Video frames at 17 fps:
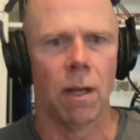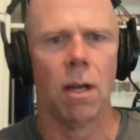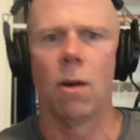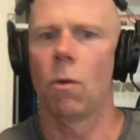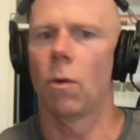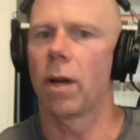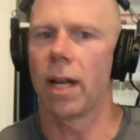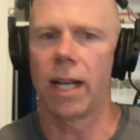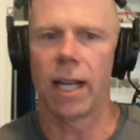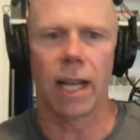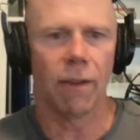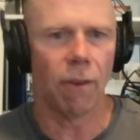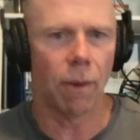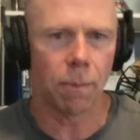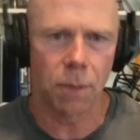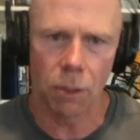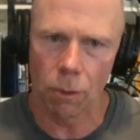We're going to give
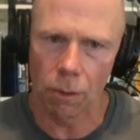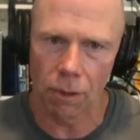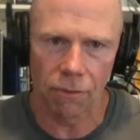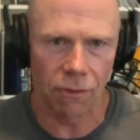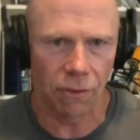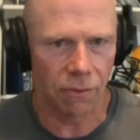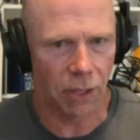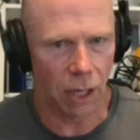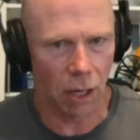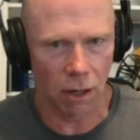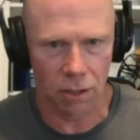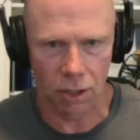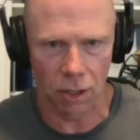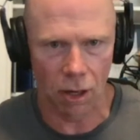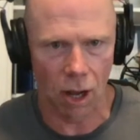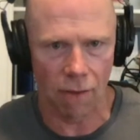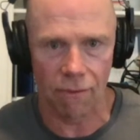up 250 yards
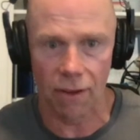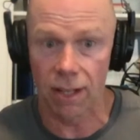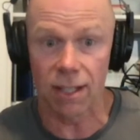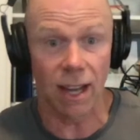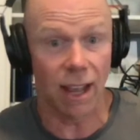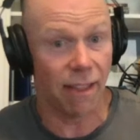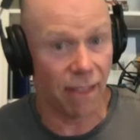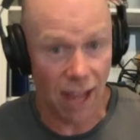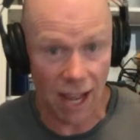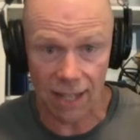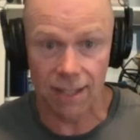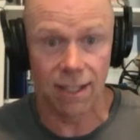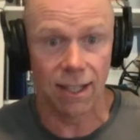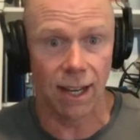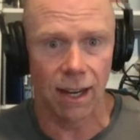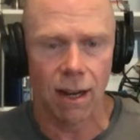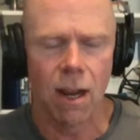on offense, and that's
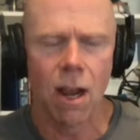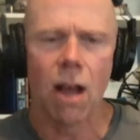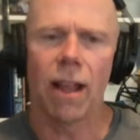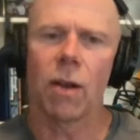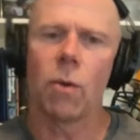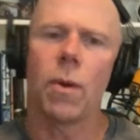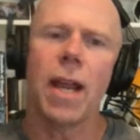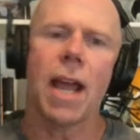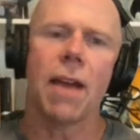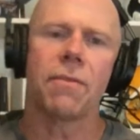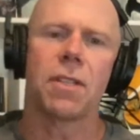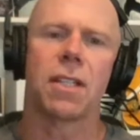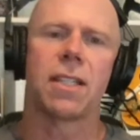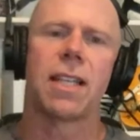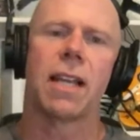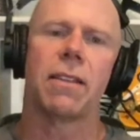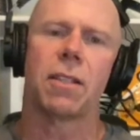it. Like, we have to
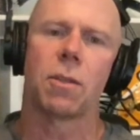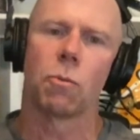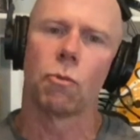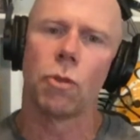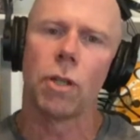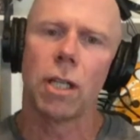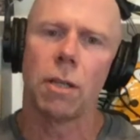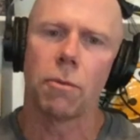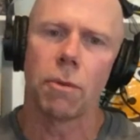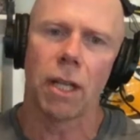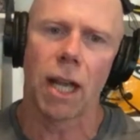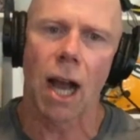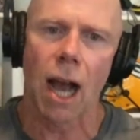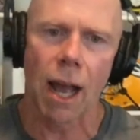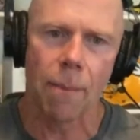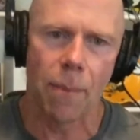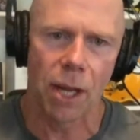set some really, really
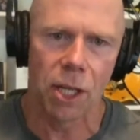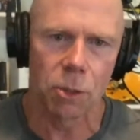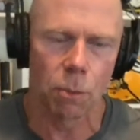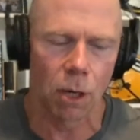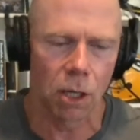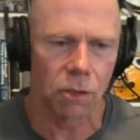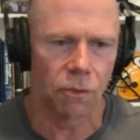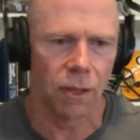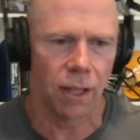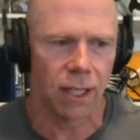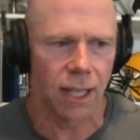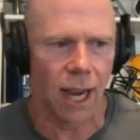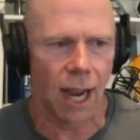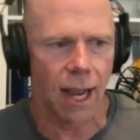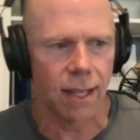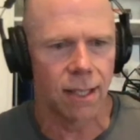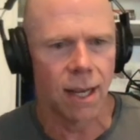high benchmarks for these
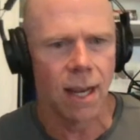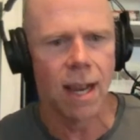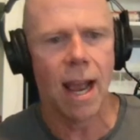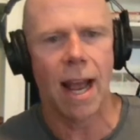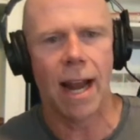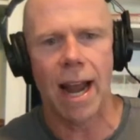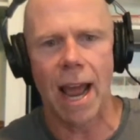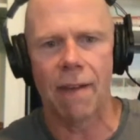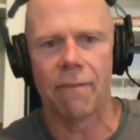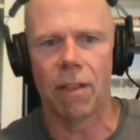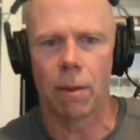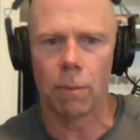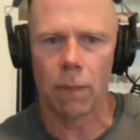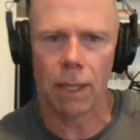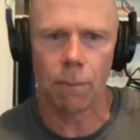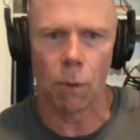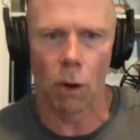guys and have them
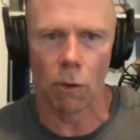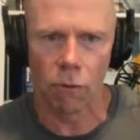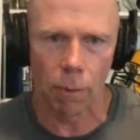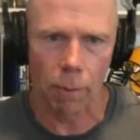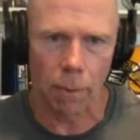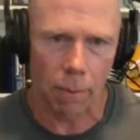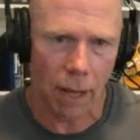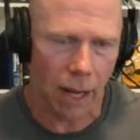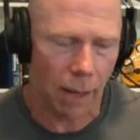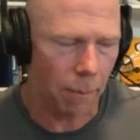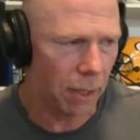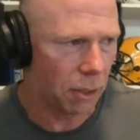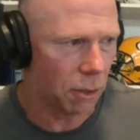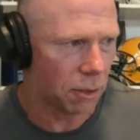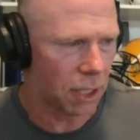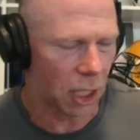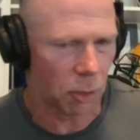leap over and meet
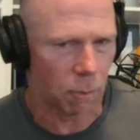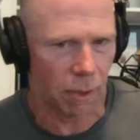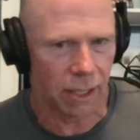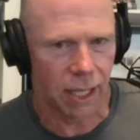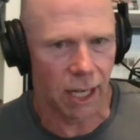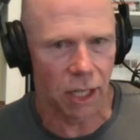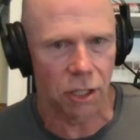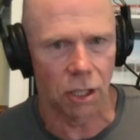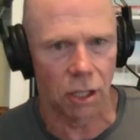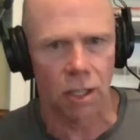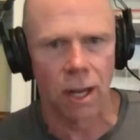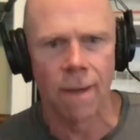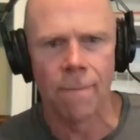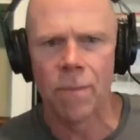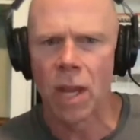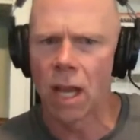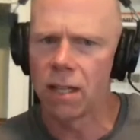those expectations.
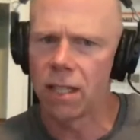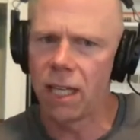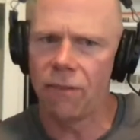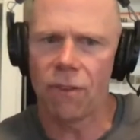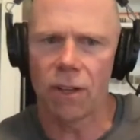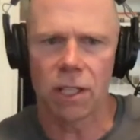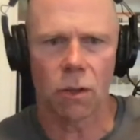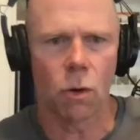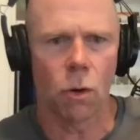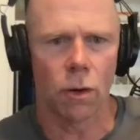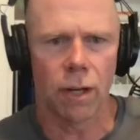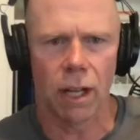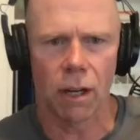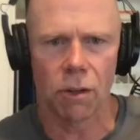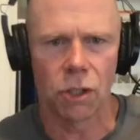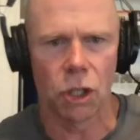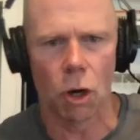defensive
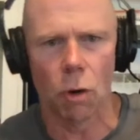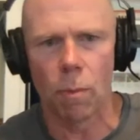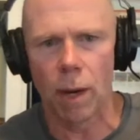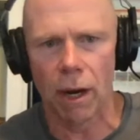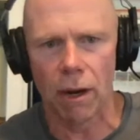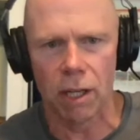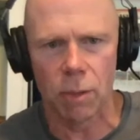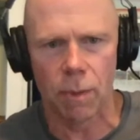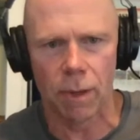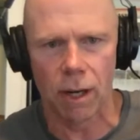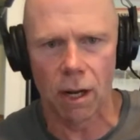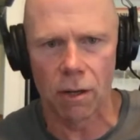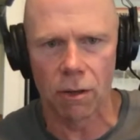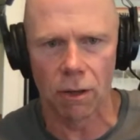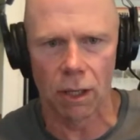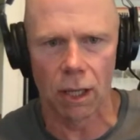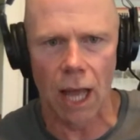coordinator Joe Barry's been
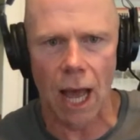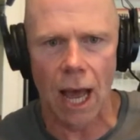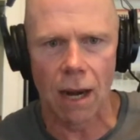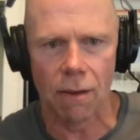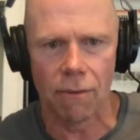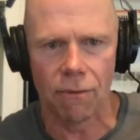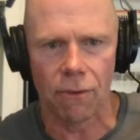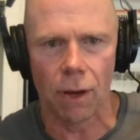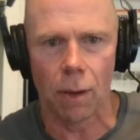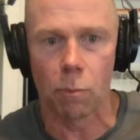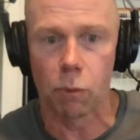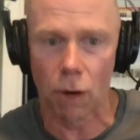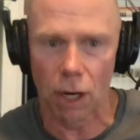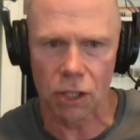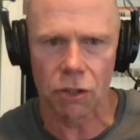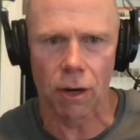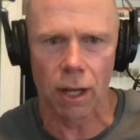under a lot of
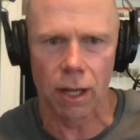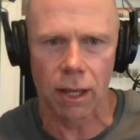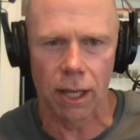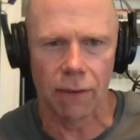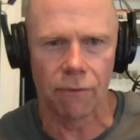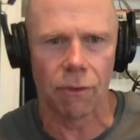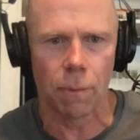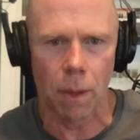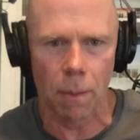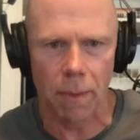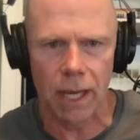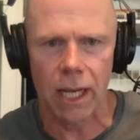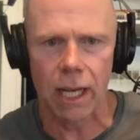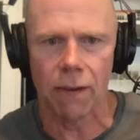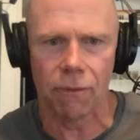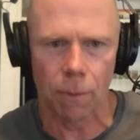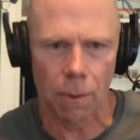pressure, I think, from the
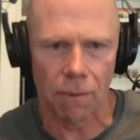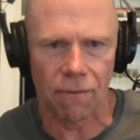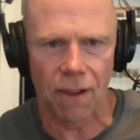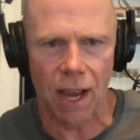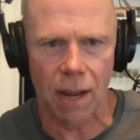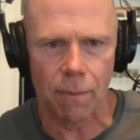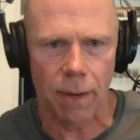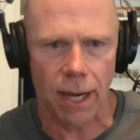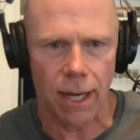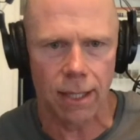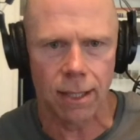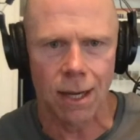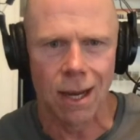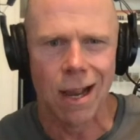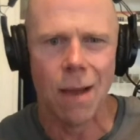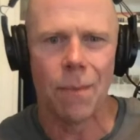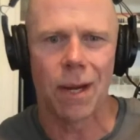media, from the fan base,
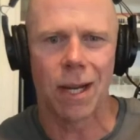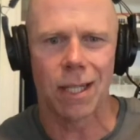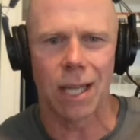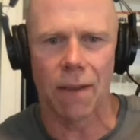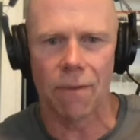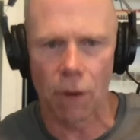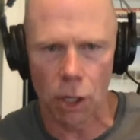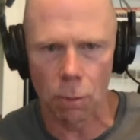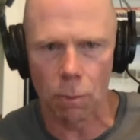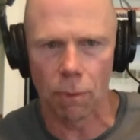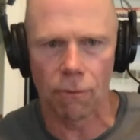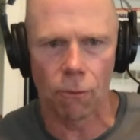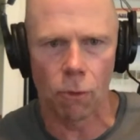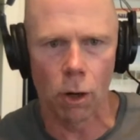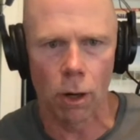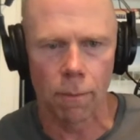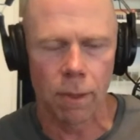because they've
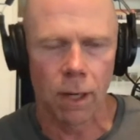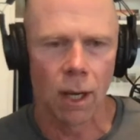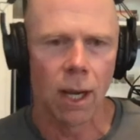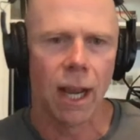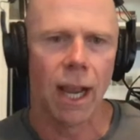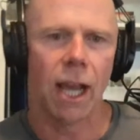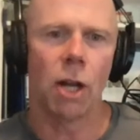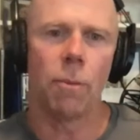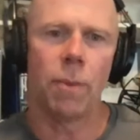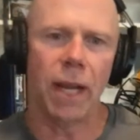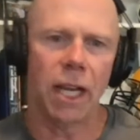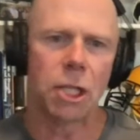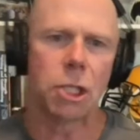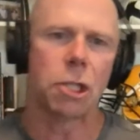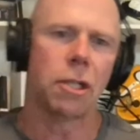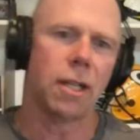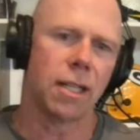underperformed. It'll be
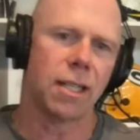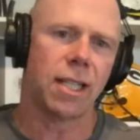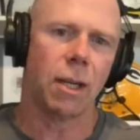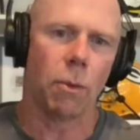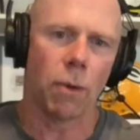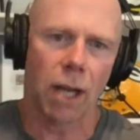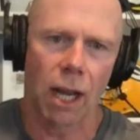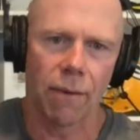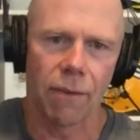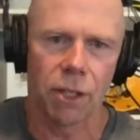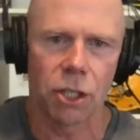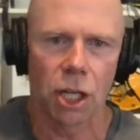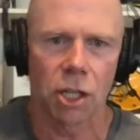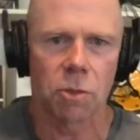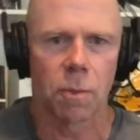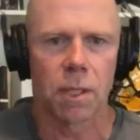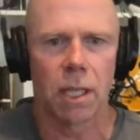interesting to see what kind of
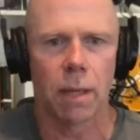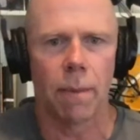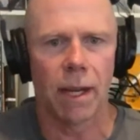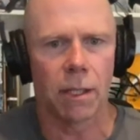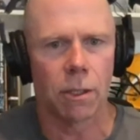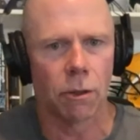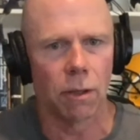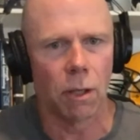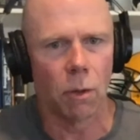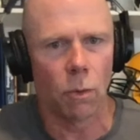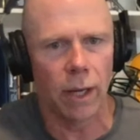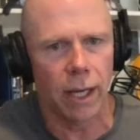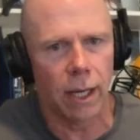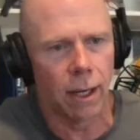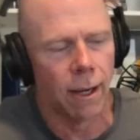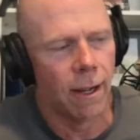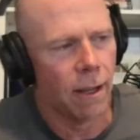adjustments they make during the
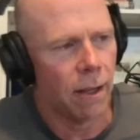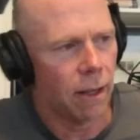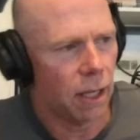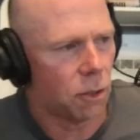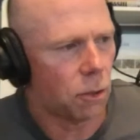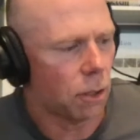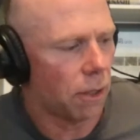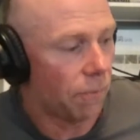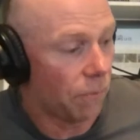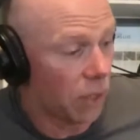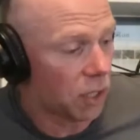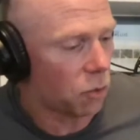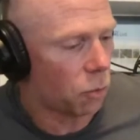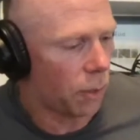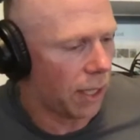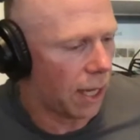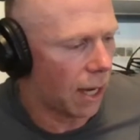week this
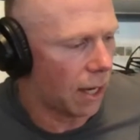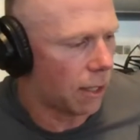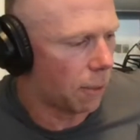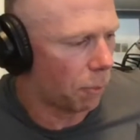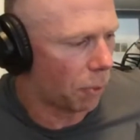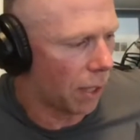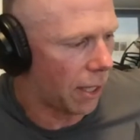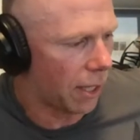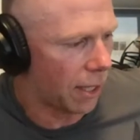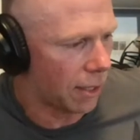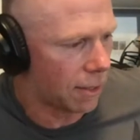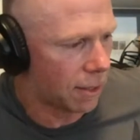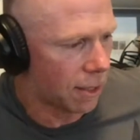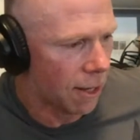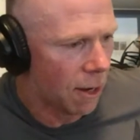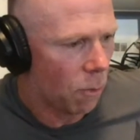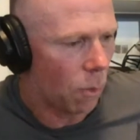weekend to play against
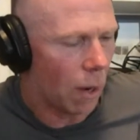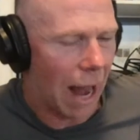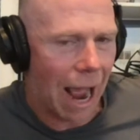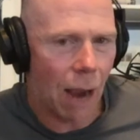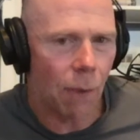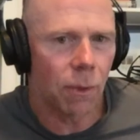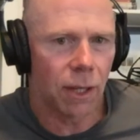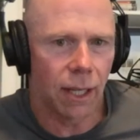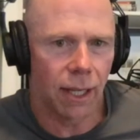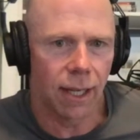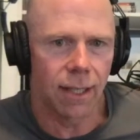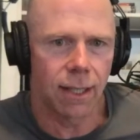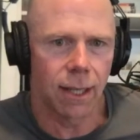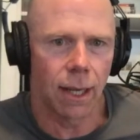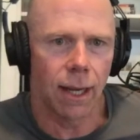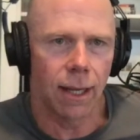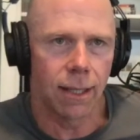what I would think
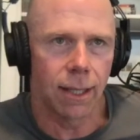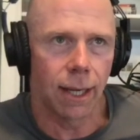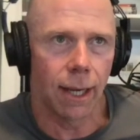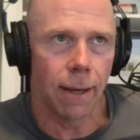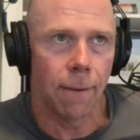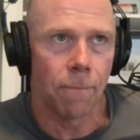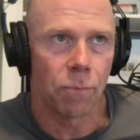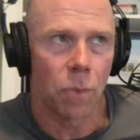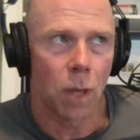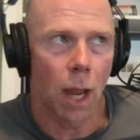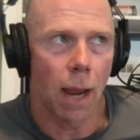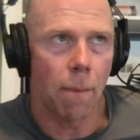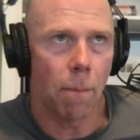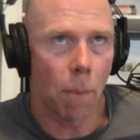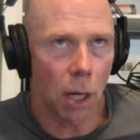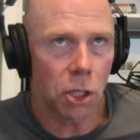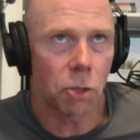is a
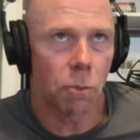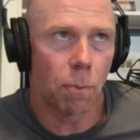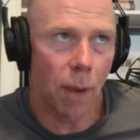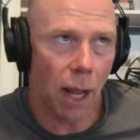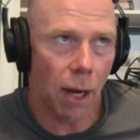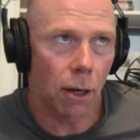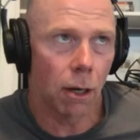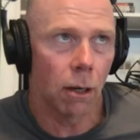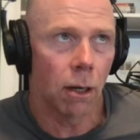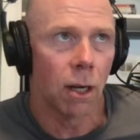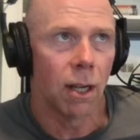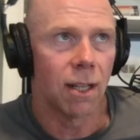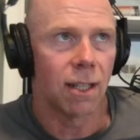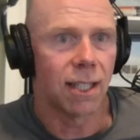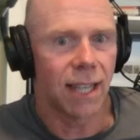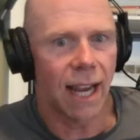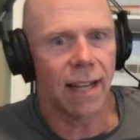much better
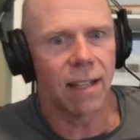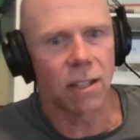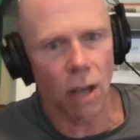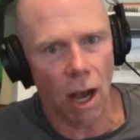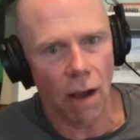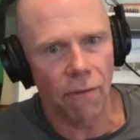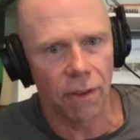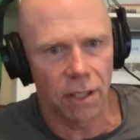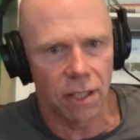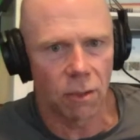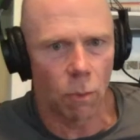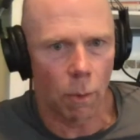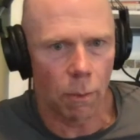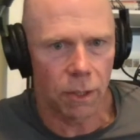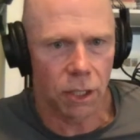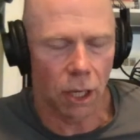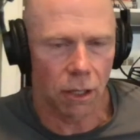Saints offense than what
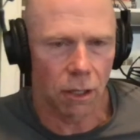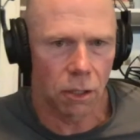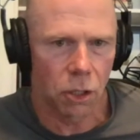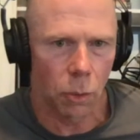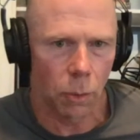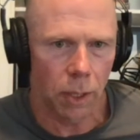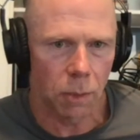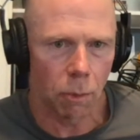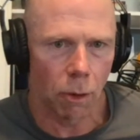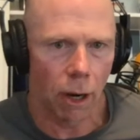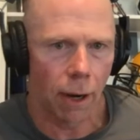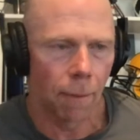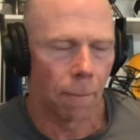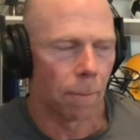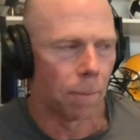we saw the 2 weeks prior.